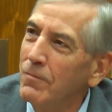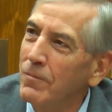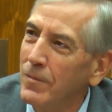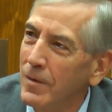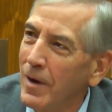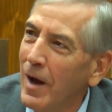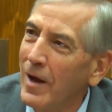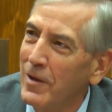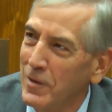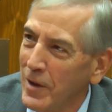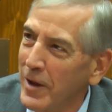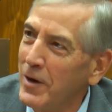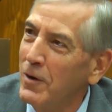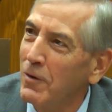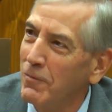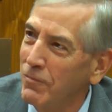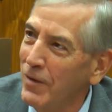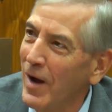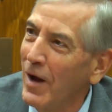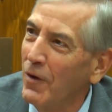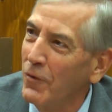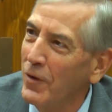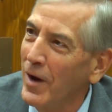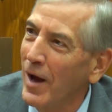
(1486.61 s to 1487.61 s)
I later
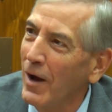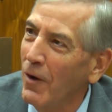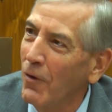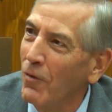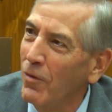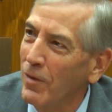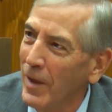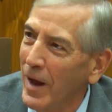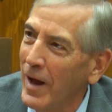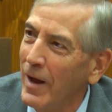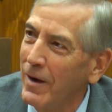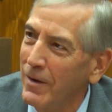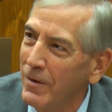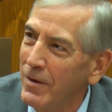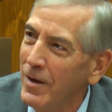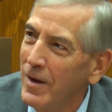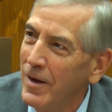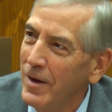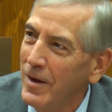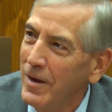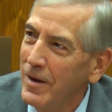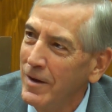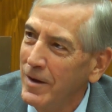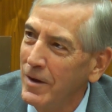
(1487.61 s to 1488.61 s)
found out that
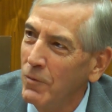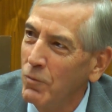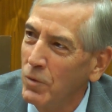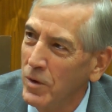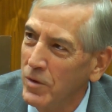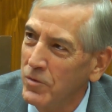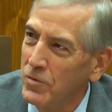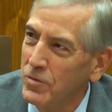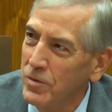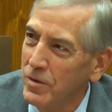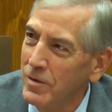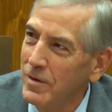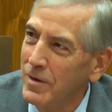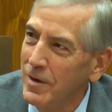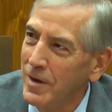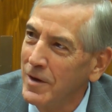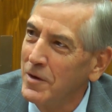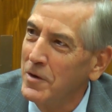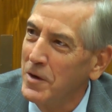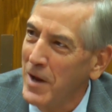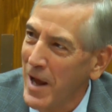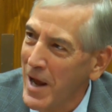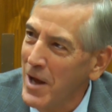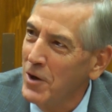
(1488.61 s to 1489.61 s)
it was
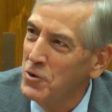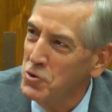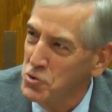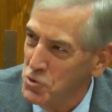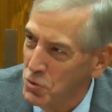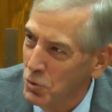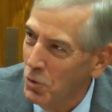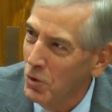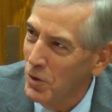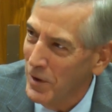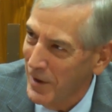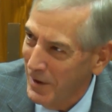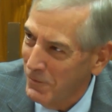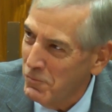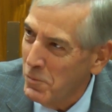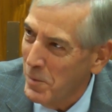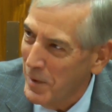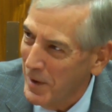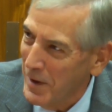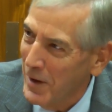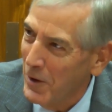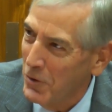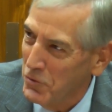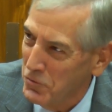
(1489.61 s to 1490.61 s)
in Dan Jewell and
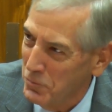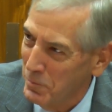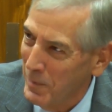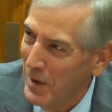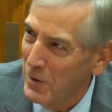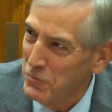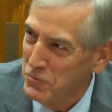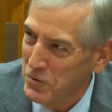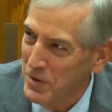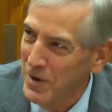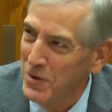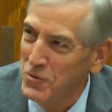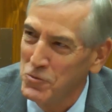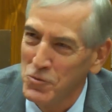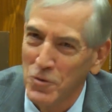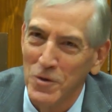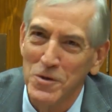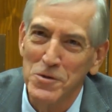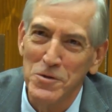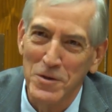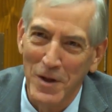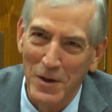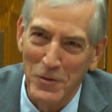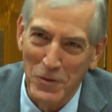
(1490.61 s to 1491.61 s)
everybody else's best
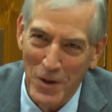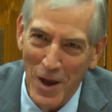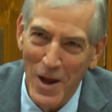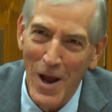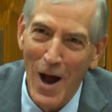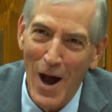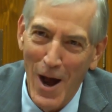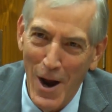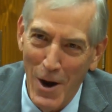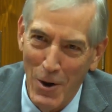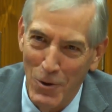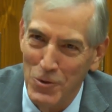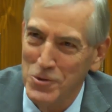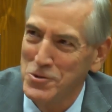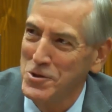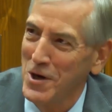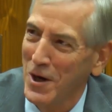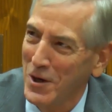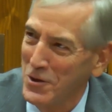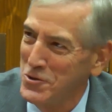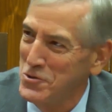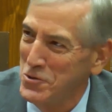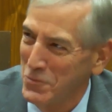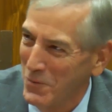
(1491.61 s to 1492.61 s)
interest that they hire
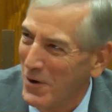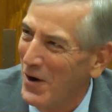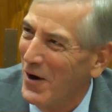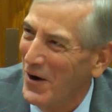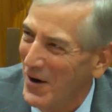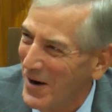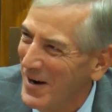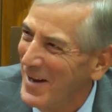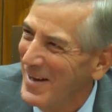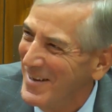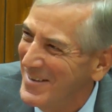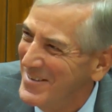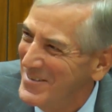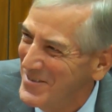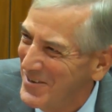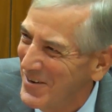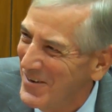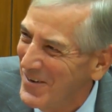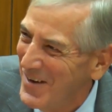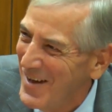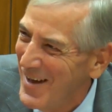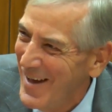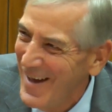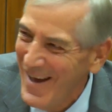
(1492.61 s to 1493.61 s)
John Gerrard. And
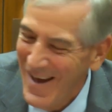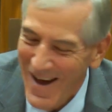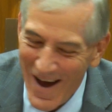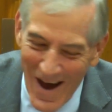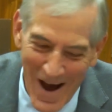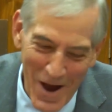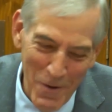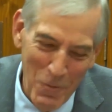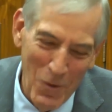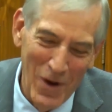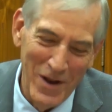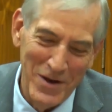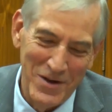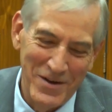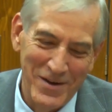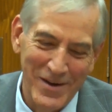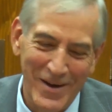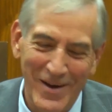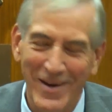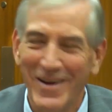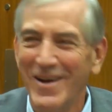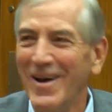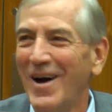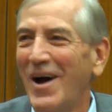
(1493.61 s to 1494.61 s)
so I went
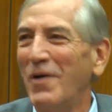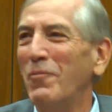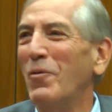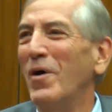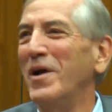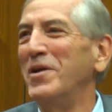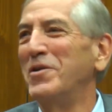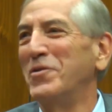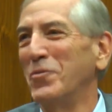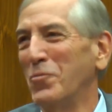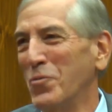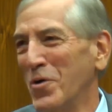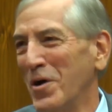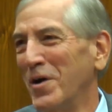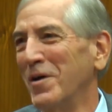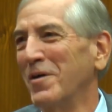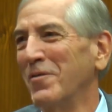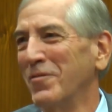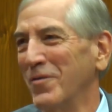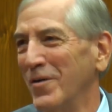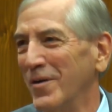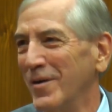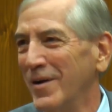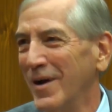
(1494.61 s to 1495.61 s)
to work
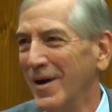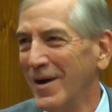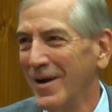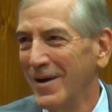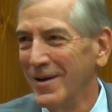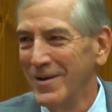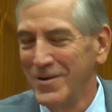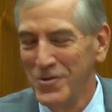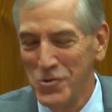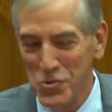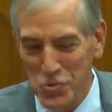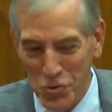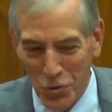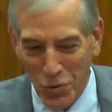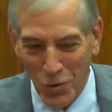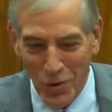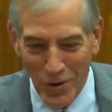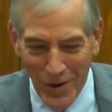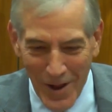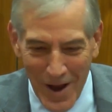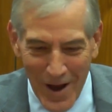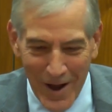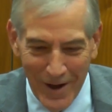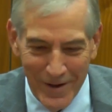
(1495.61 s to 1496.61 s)
for
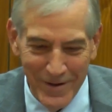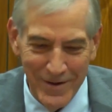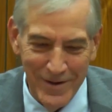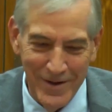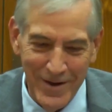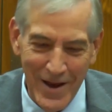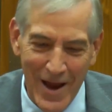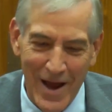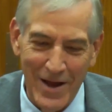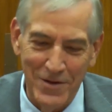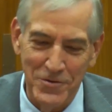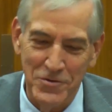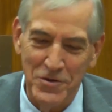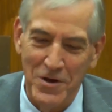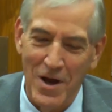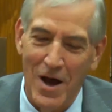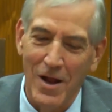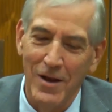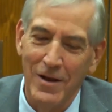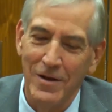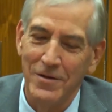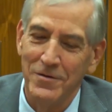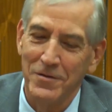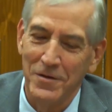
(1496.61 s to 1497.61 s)
Jewell, Ott, Gatz,
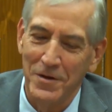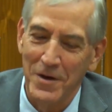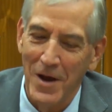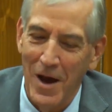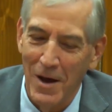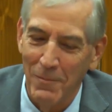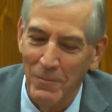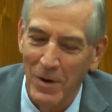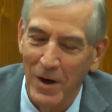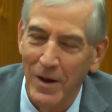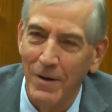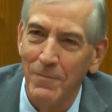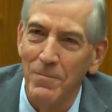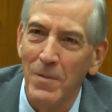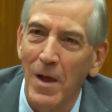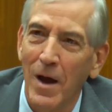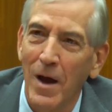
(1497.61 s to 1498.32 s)
Collins, and Domina.